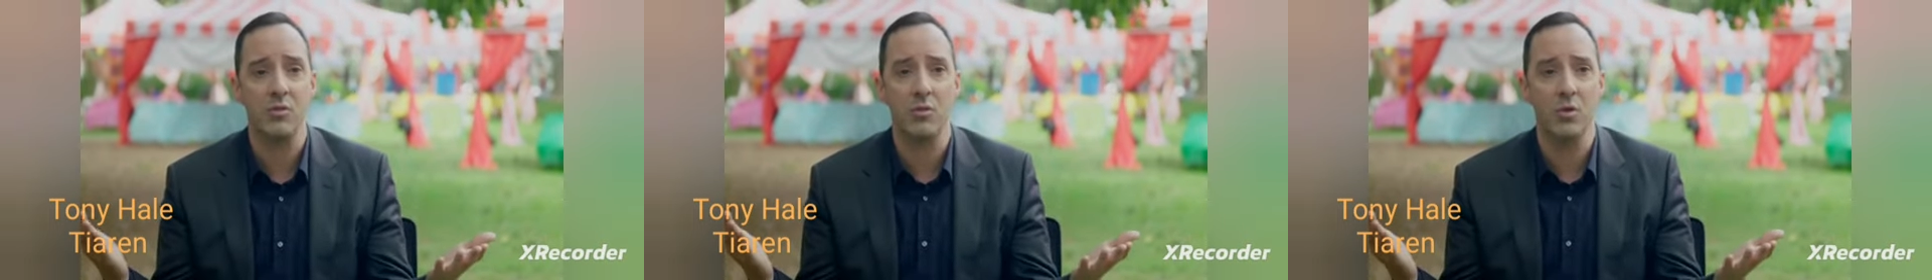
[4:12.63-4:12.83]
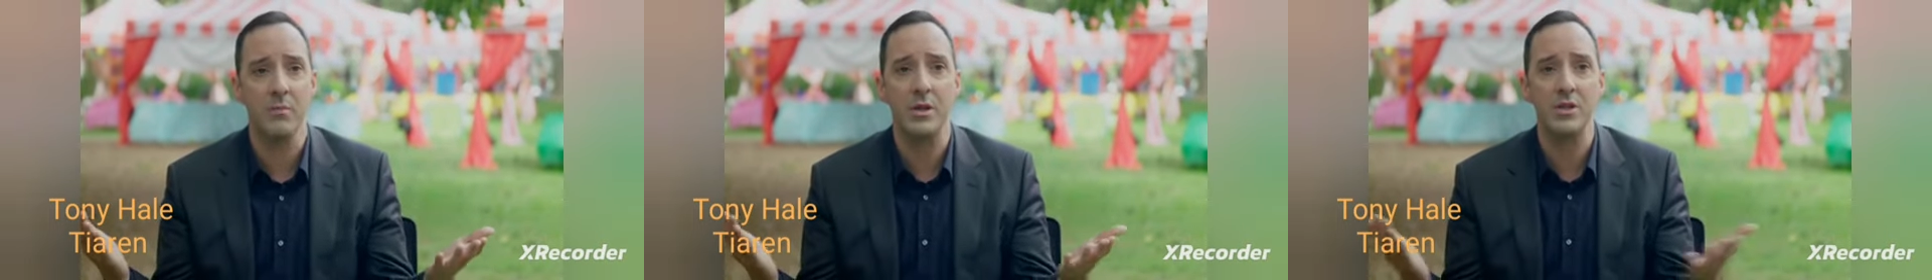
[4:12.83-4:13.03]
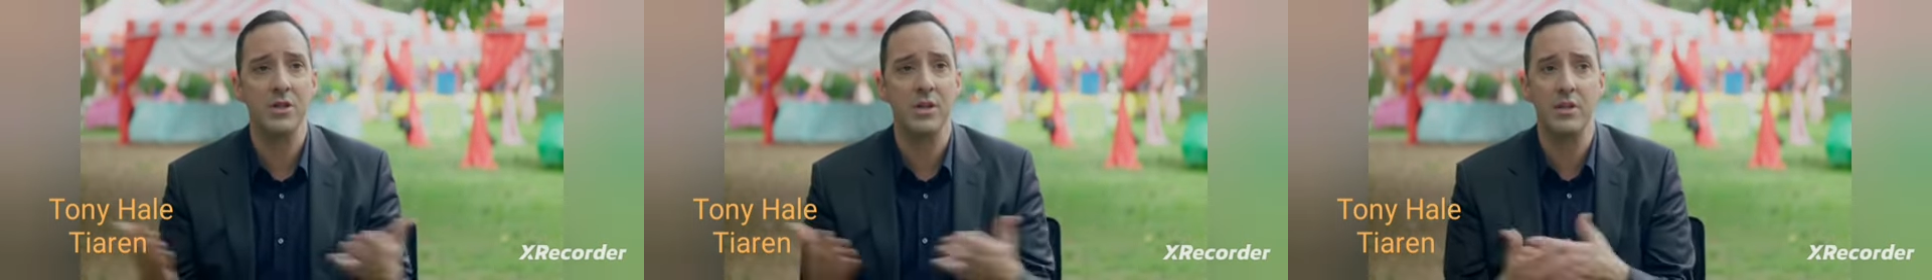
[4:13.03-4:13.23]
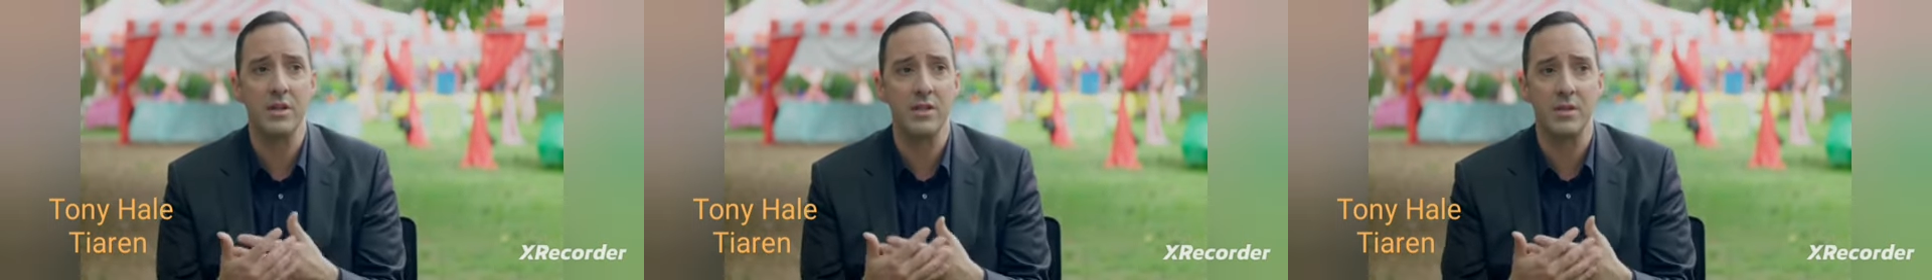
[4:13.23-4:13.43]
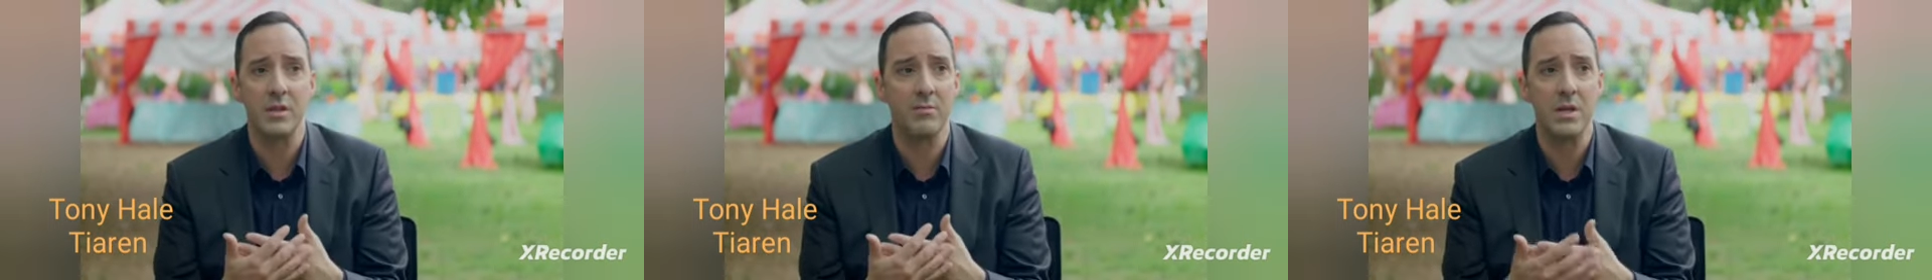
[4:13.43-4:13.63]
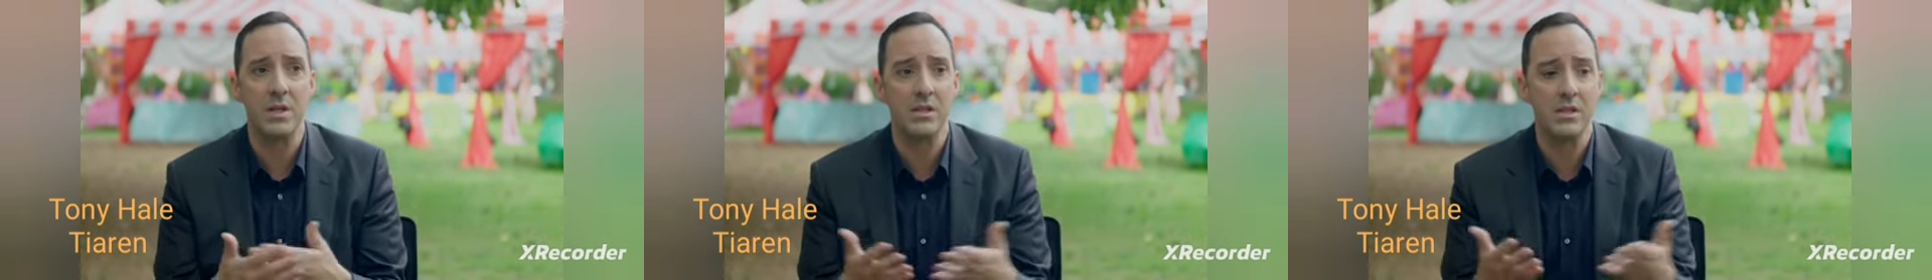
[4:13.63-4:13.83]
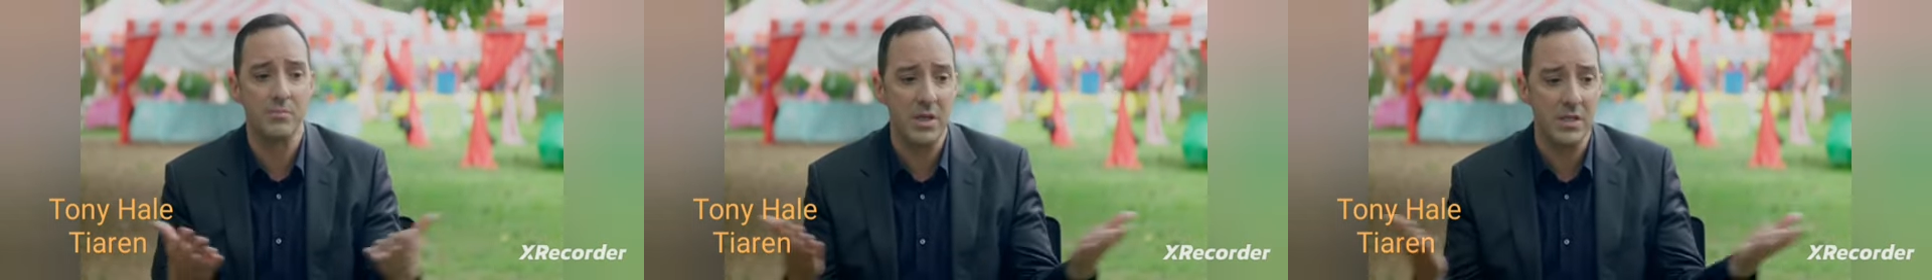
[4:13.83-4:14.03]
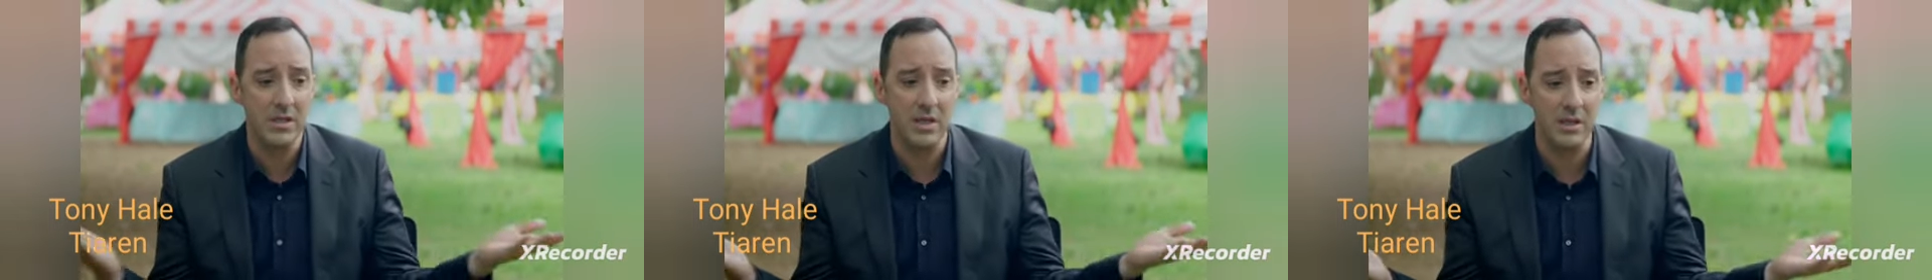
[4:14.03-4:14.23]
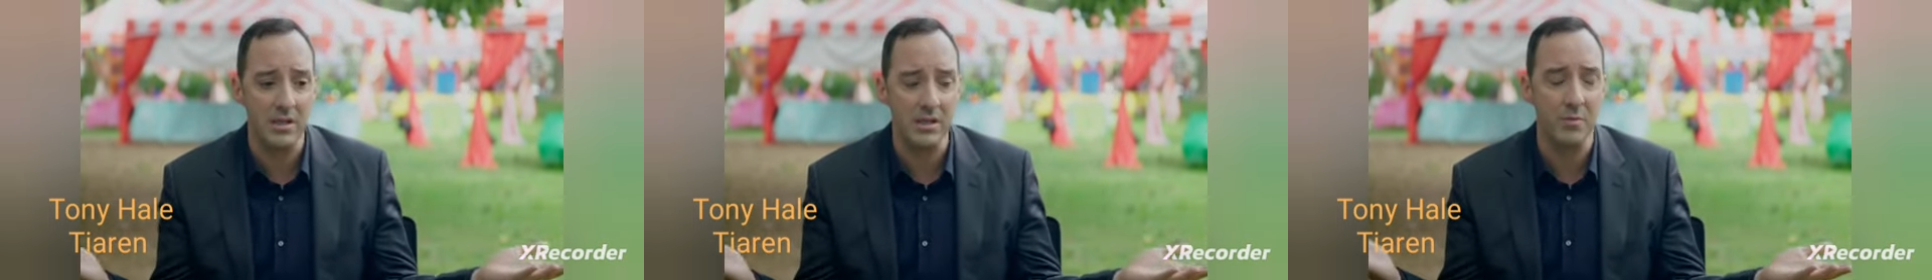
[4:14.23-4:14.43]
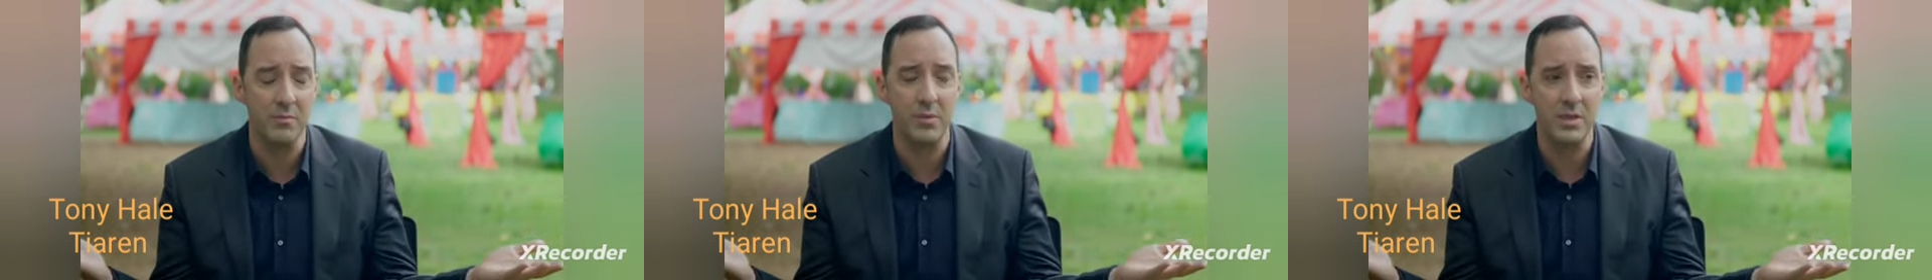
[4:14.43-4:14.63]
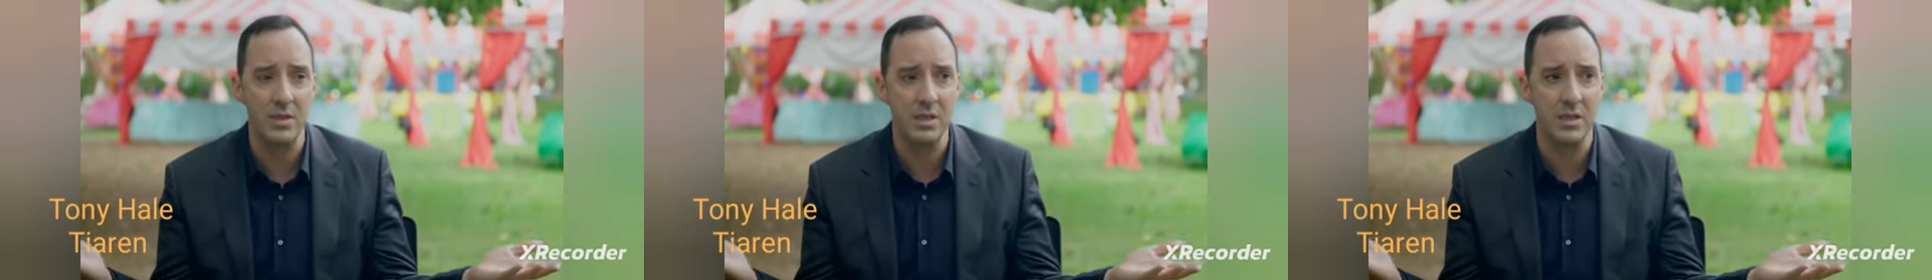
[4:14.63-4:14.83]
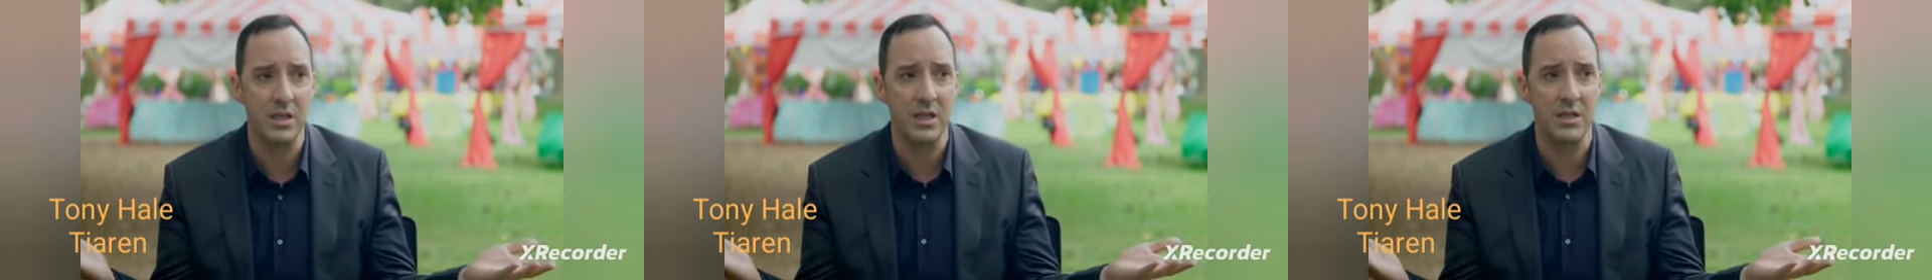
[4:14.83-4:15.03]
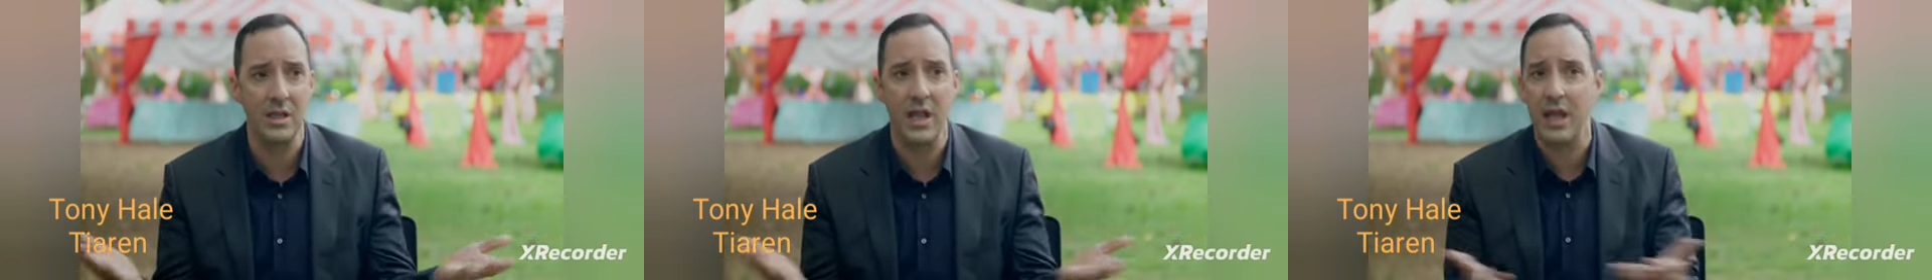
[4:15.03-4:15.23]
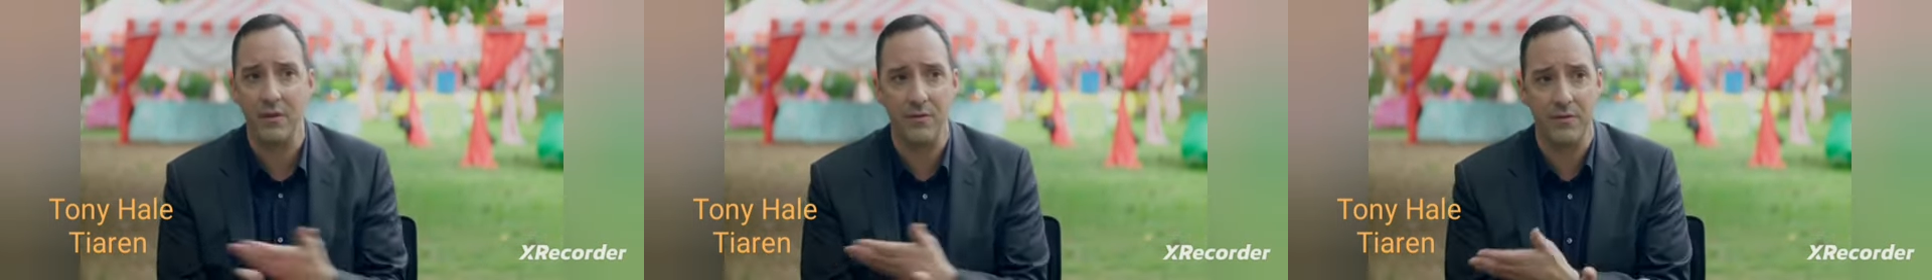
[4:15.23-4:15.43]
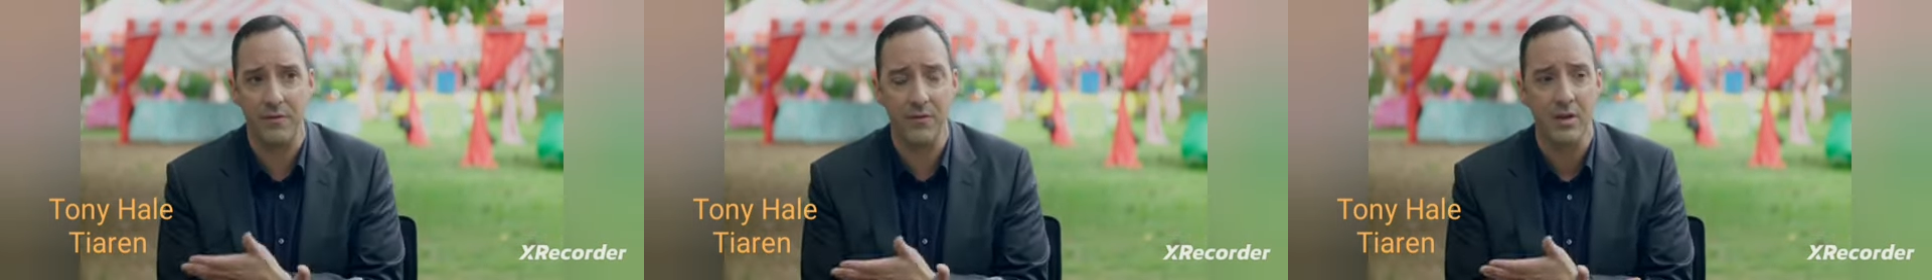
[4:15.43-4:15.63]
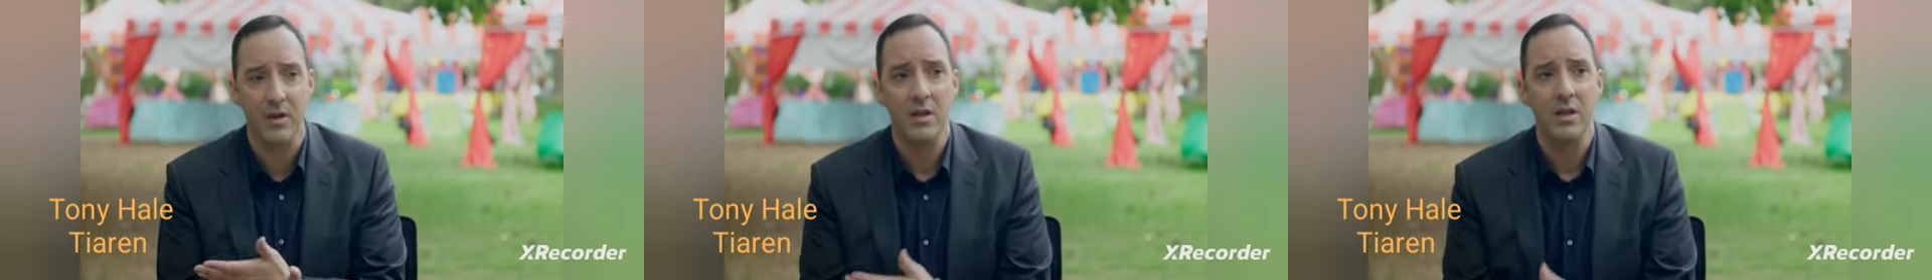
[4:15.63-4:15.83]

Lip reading: We're missing missing the simplicity in life,